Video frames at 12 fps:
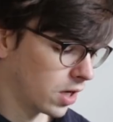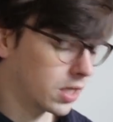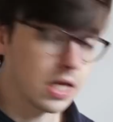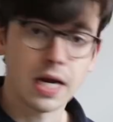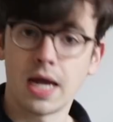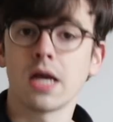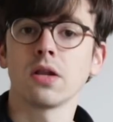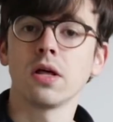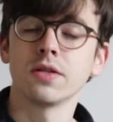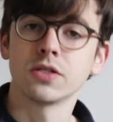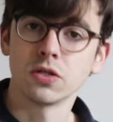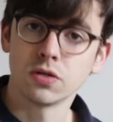try and get a handle
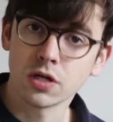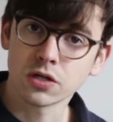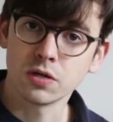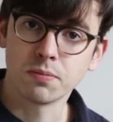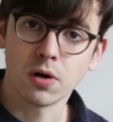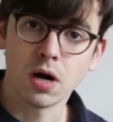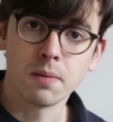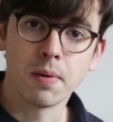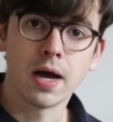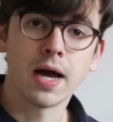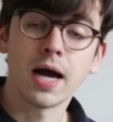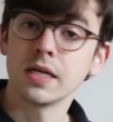on this introduction part
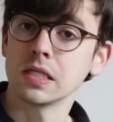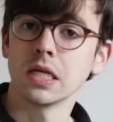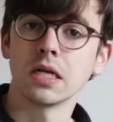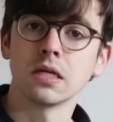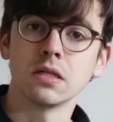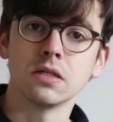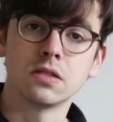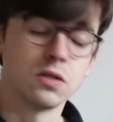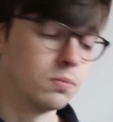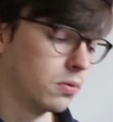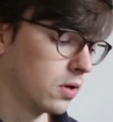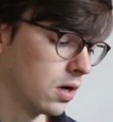by isolating these
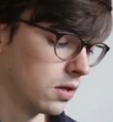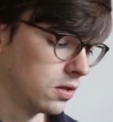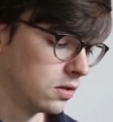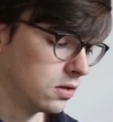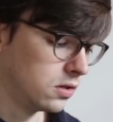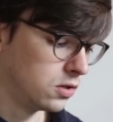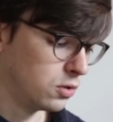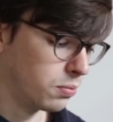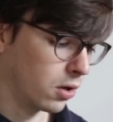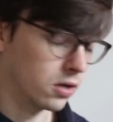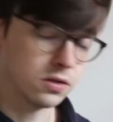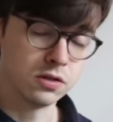two,
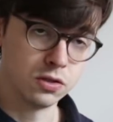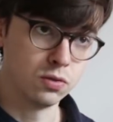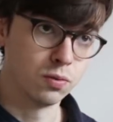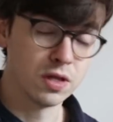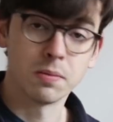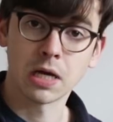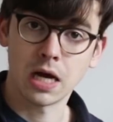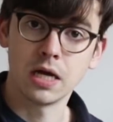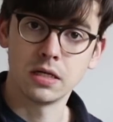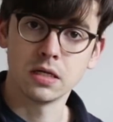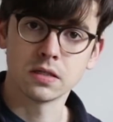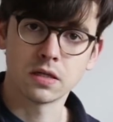the two rhythmic
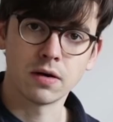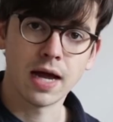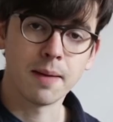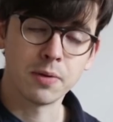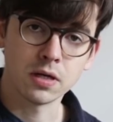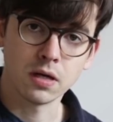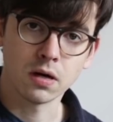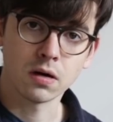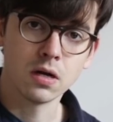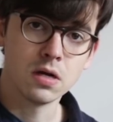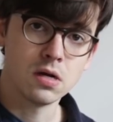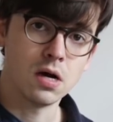ideas that are happening
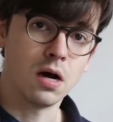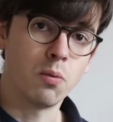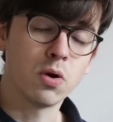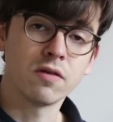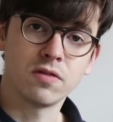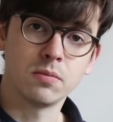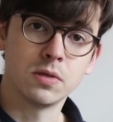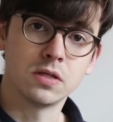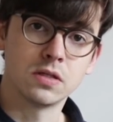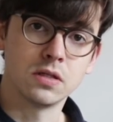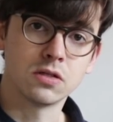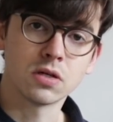here. One of them
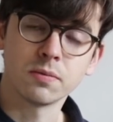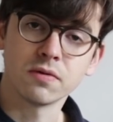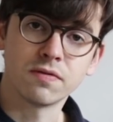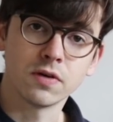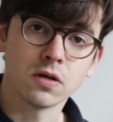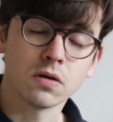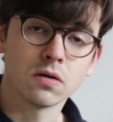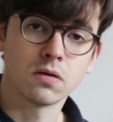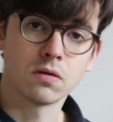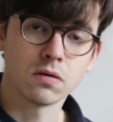is the triplet feel.